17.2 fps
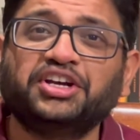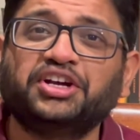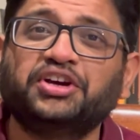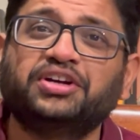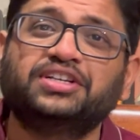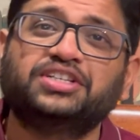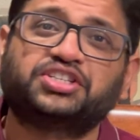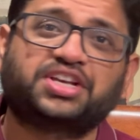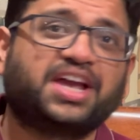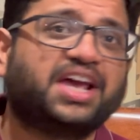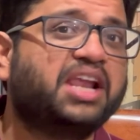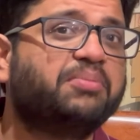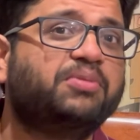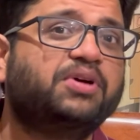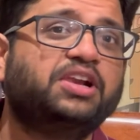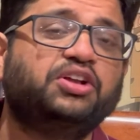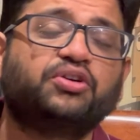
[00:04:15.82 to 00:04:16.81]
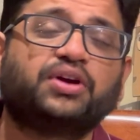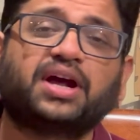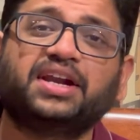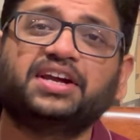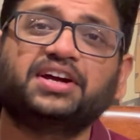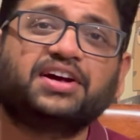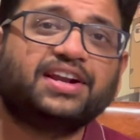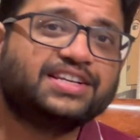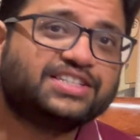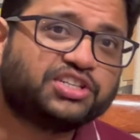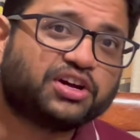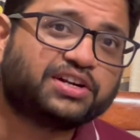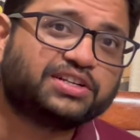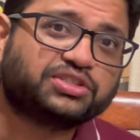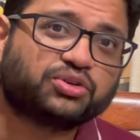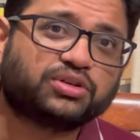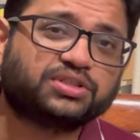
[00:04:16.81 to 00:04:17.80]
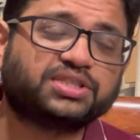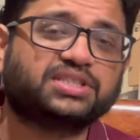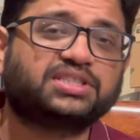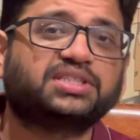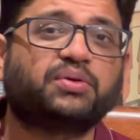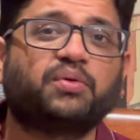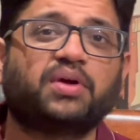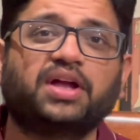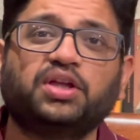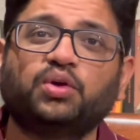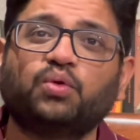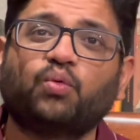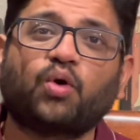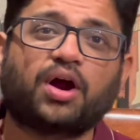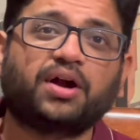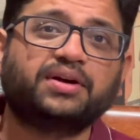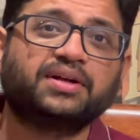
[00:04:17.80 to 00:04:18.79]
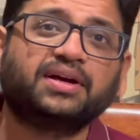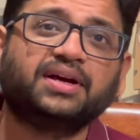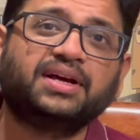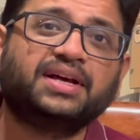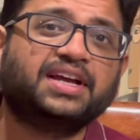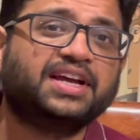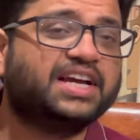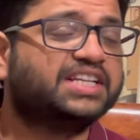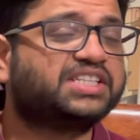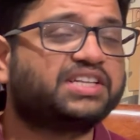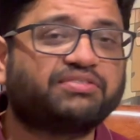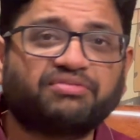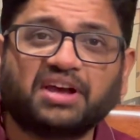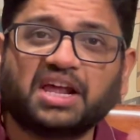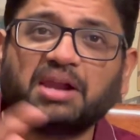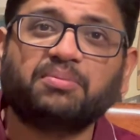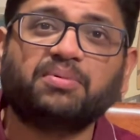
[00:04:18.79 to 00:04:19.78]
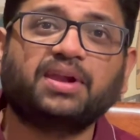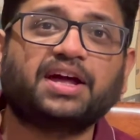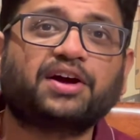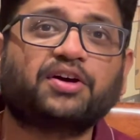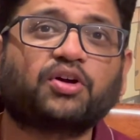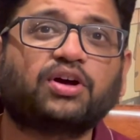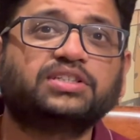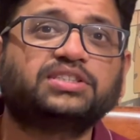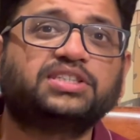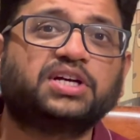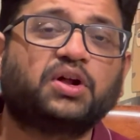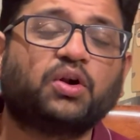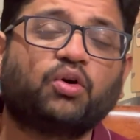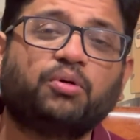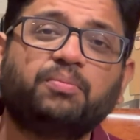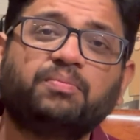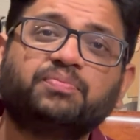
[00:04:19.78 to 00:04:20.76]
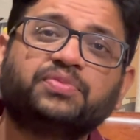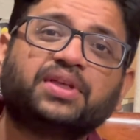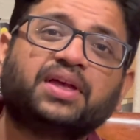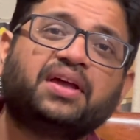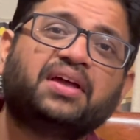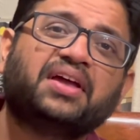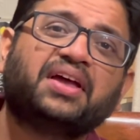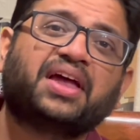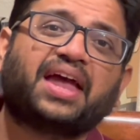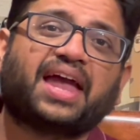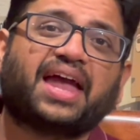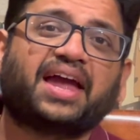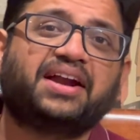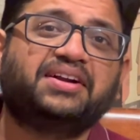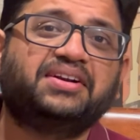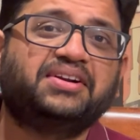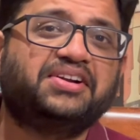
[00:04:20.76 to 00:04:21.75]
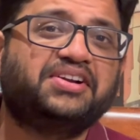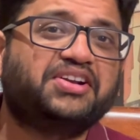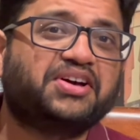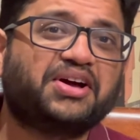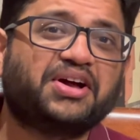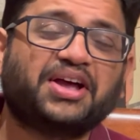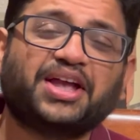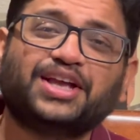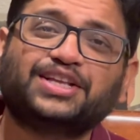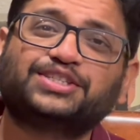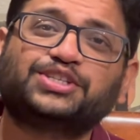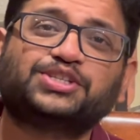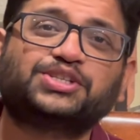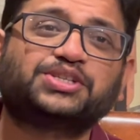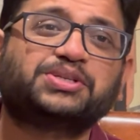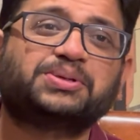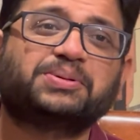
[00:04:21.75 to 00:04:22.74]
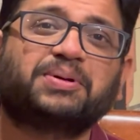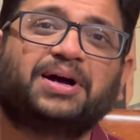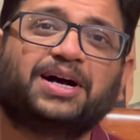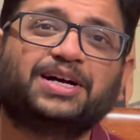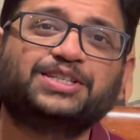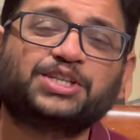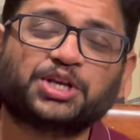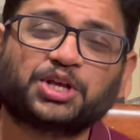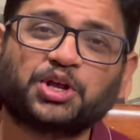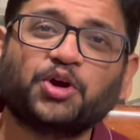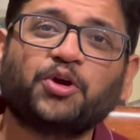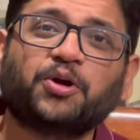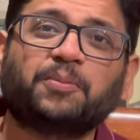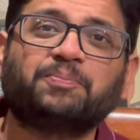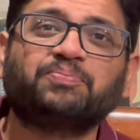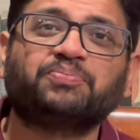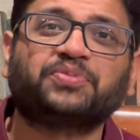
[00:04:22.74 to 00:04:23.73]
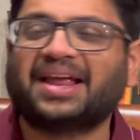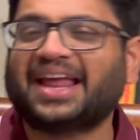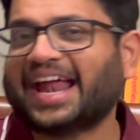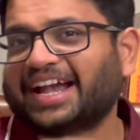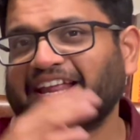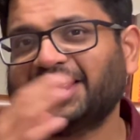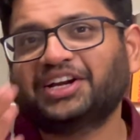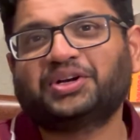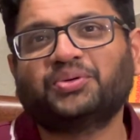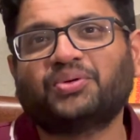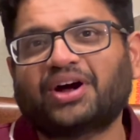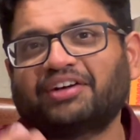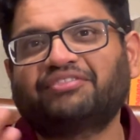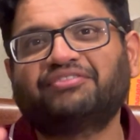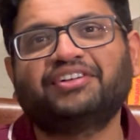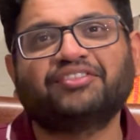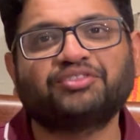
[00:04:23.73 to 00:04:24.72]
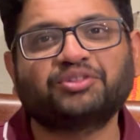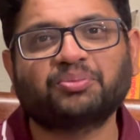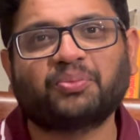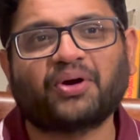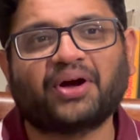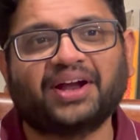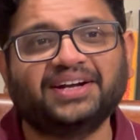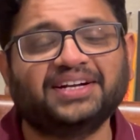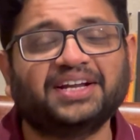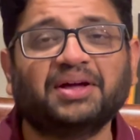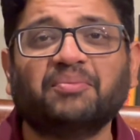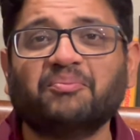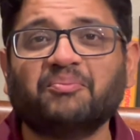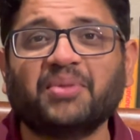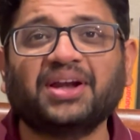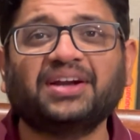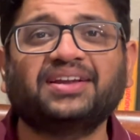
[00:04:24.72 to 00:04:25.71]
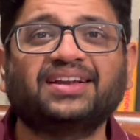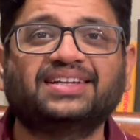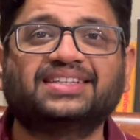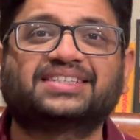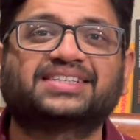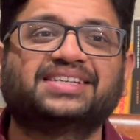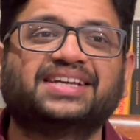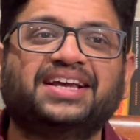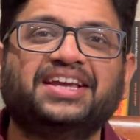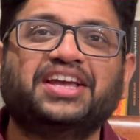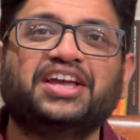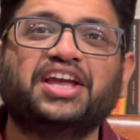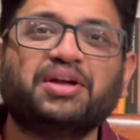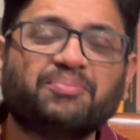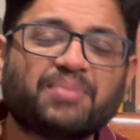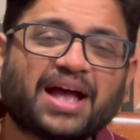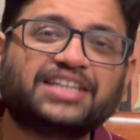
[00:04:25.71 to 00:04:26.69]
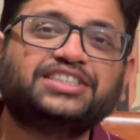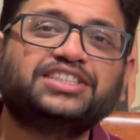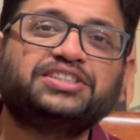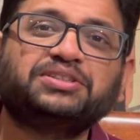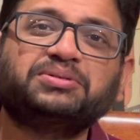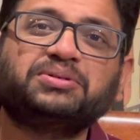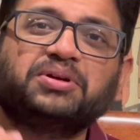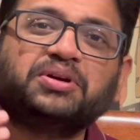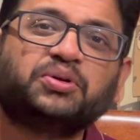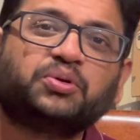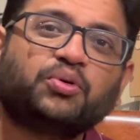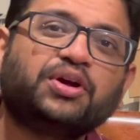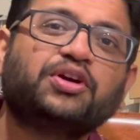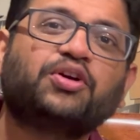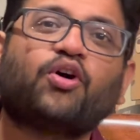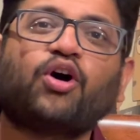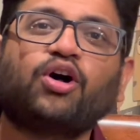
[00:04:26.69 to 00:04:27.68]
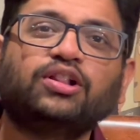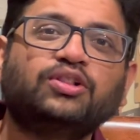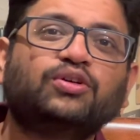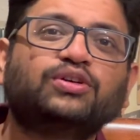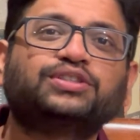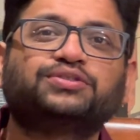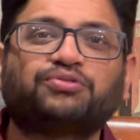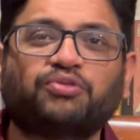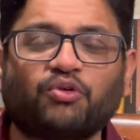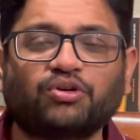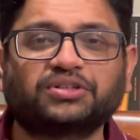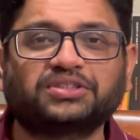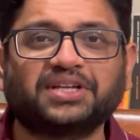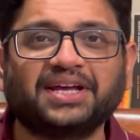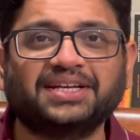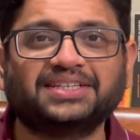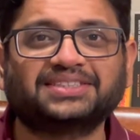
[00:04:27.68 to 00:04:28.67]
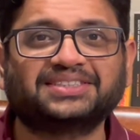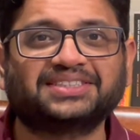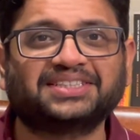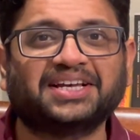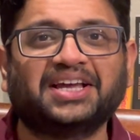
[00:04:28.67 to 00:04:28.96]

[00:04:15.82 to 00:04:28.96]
scalable. You can increase your resources the way you want. It's available across the globe, and it's secure. Getting to our 5th point, maintenance. Imagine doing all those 4 things: